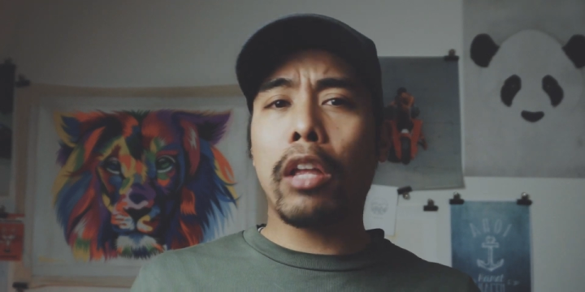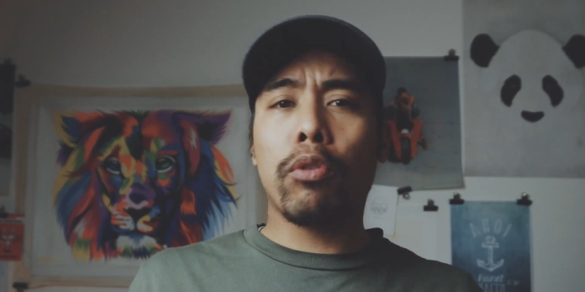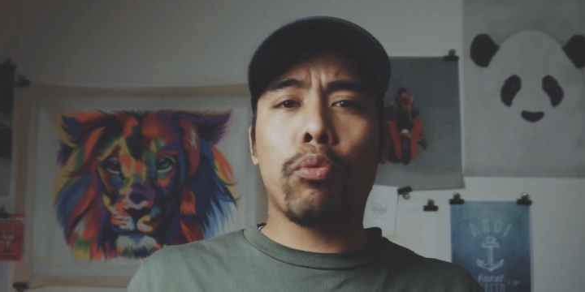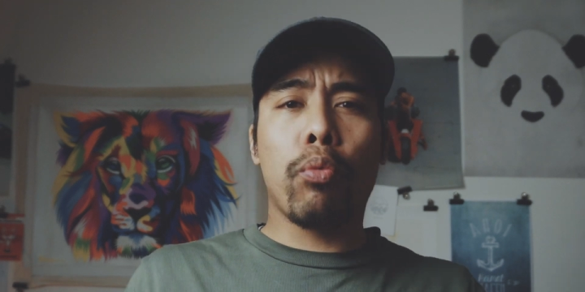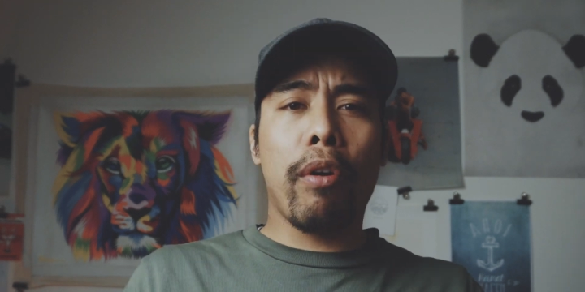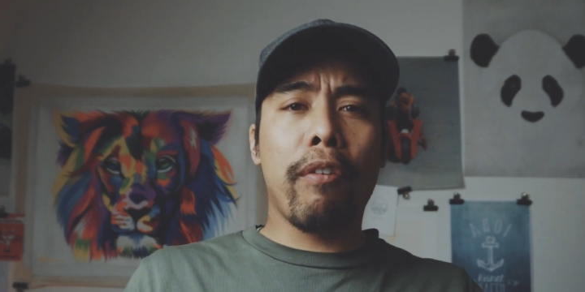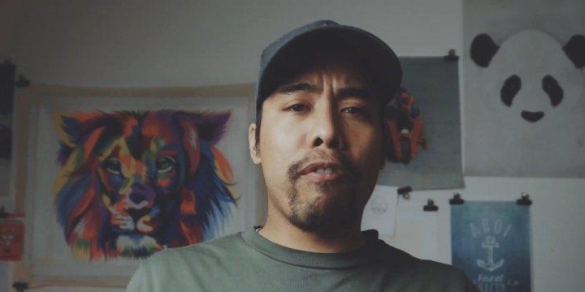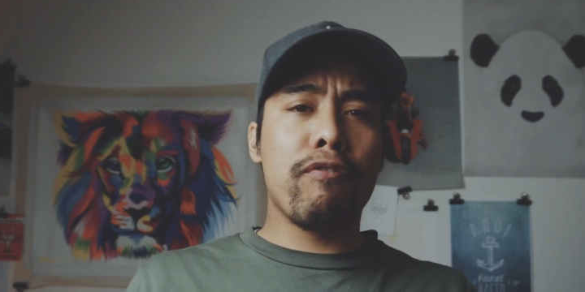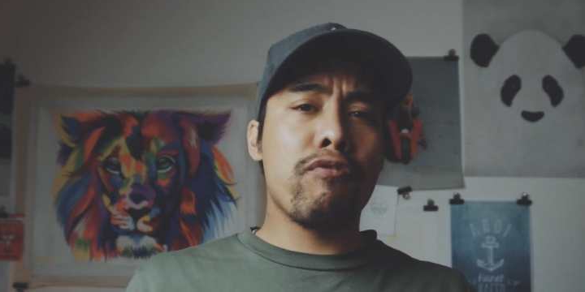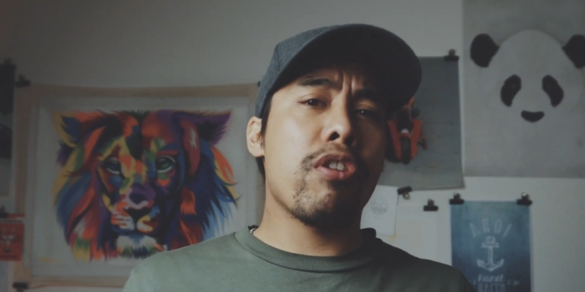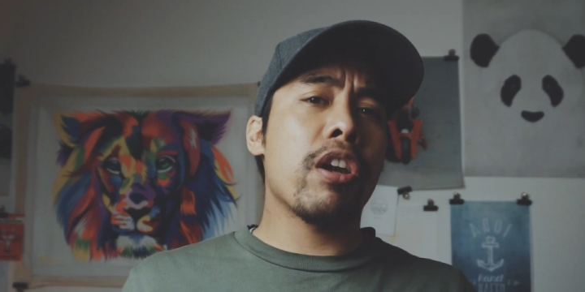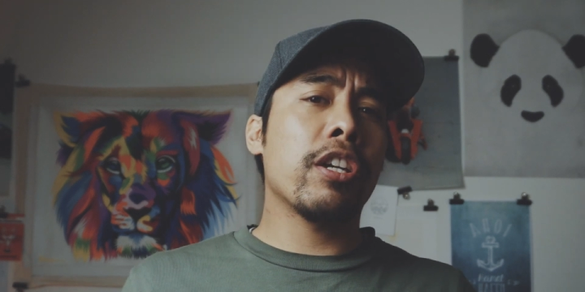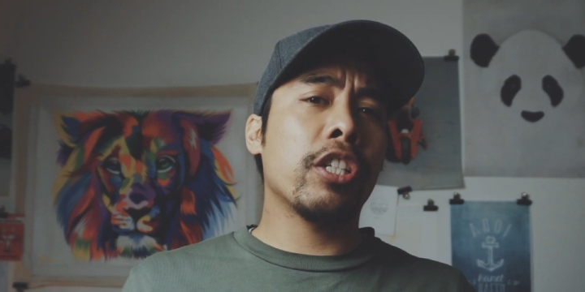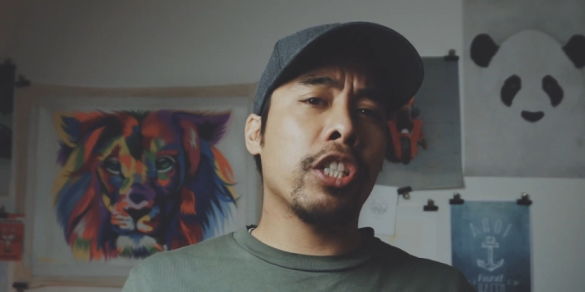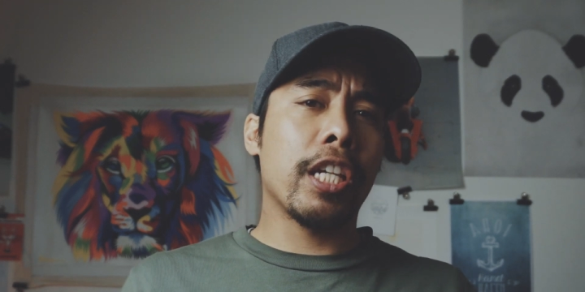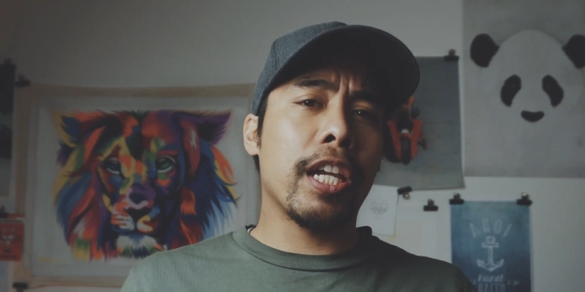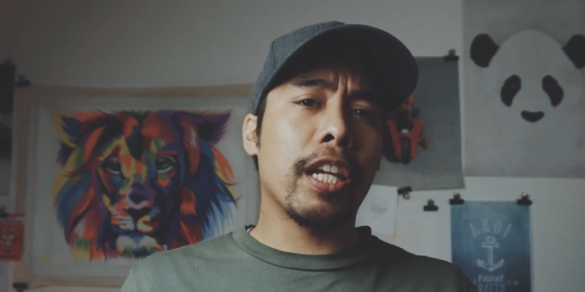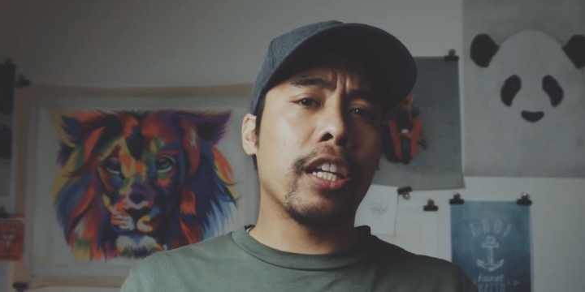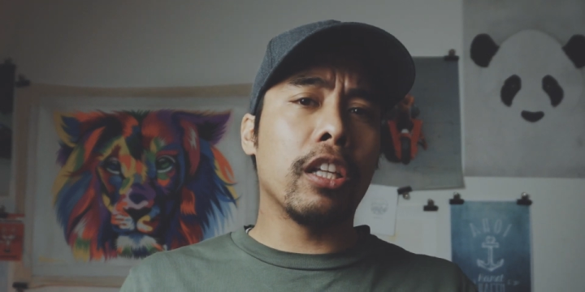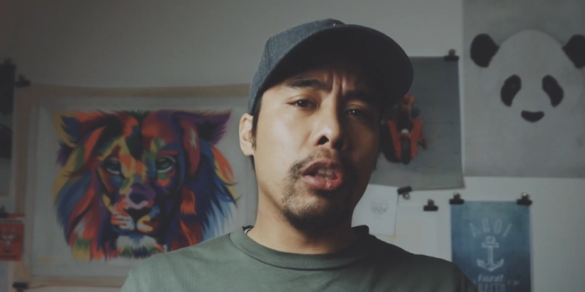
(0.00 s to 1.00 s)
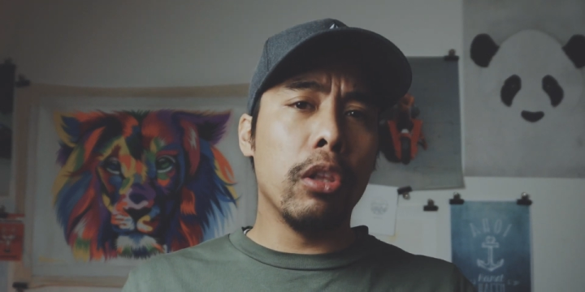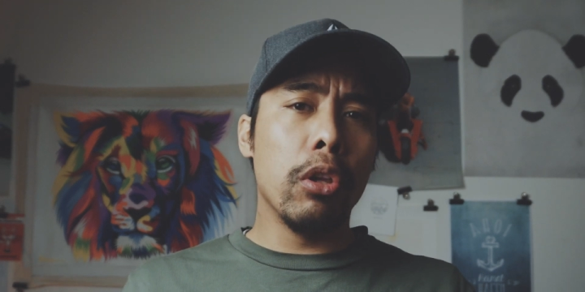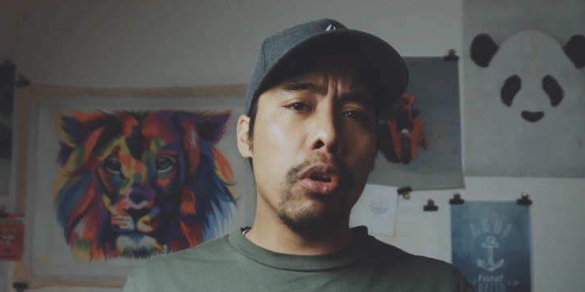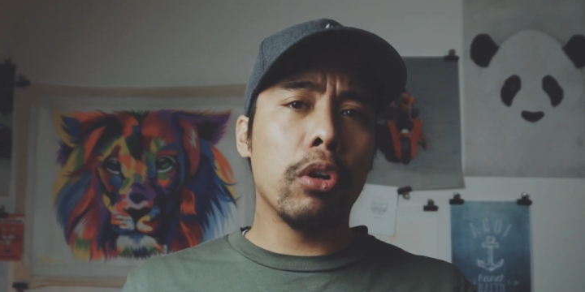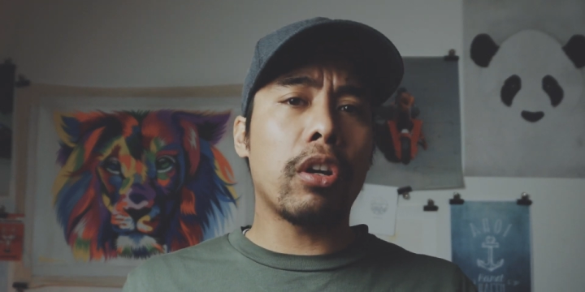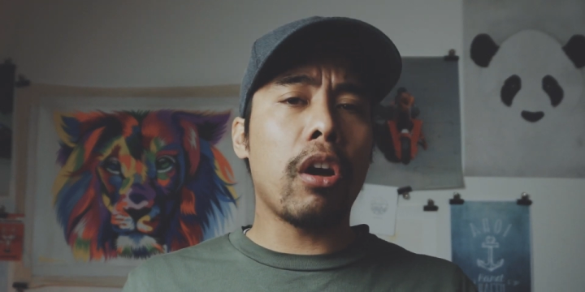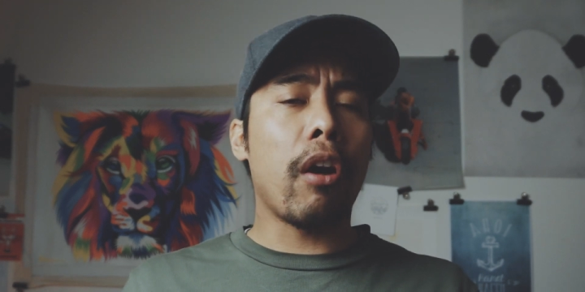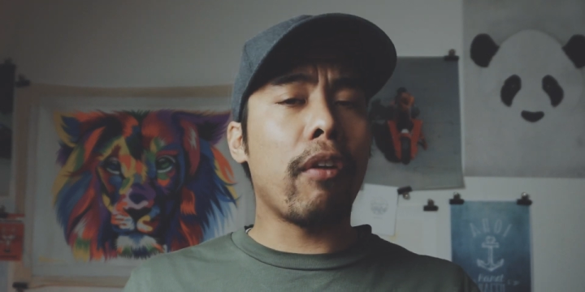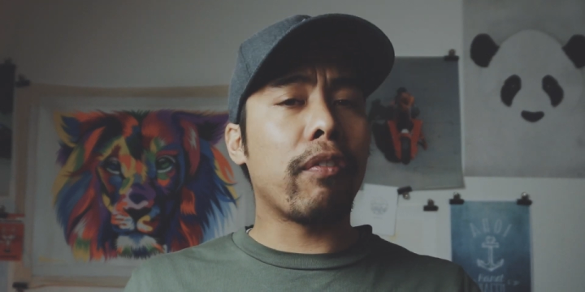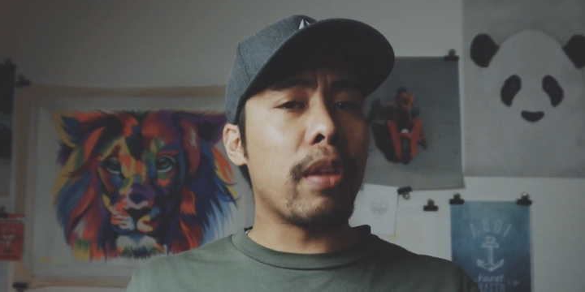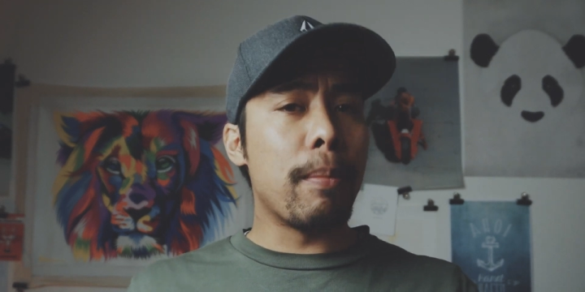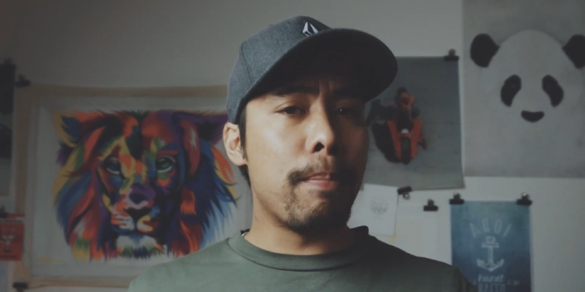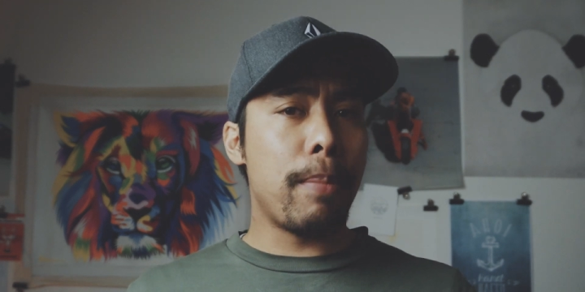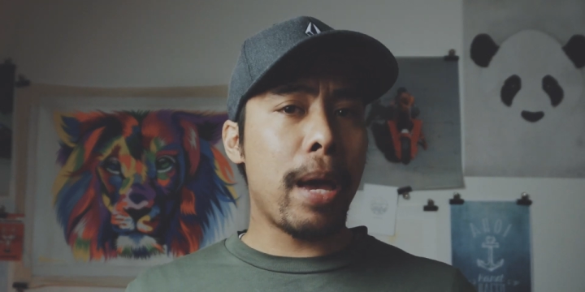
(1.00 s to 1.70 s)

and refreshing look of the